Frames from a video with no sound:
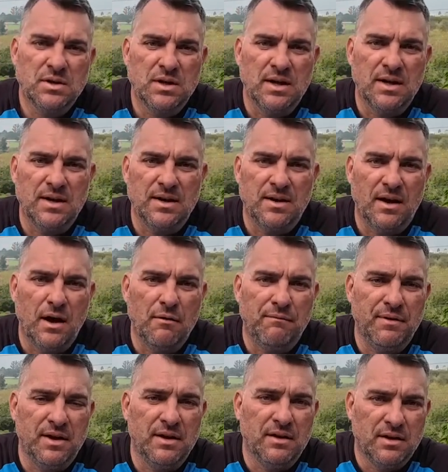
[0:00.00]
and
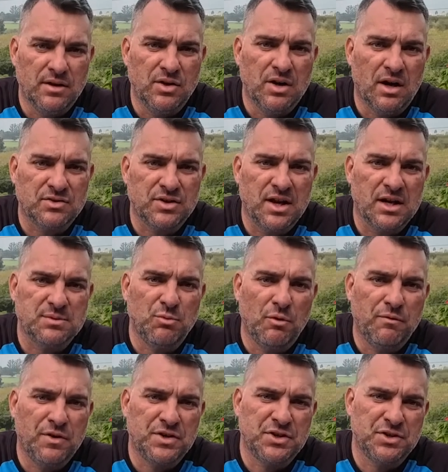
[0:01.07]
hopefully you guys will catch more
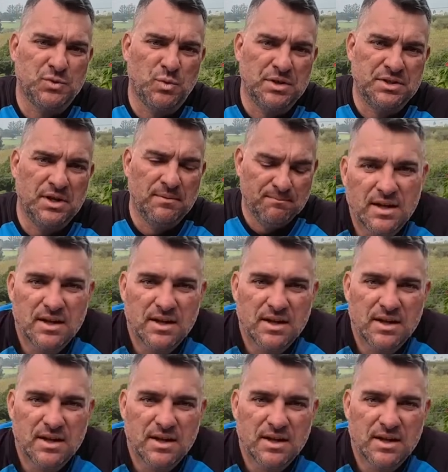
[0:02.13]
fish this winter.